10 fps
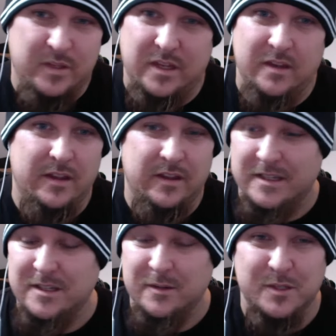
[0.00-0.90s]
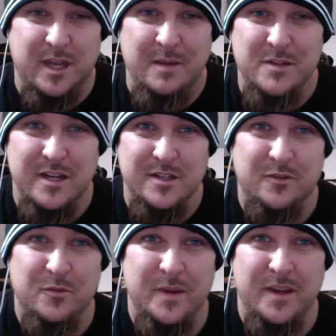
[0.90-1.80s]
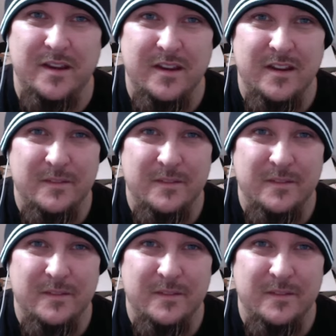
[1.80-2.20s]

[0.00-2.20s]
like I said, it was a game changer for me, and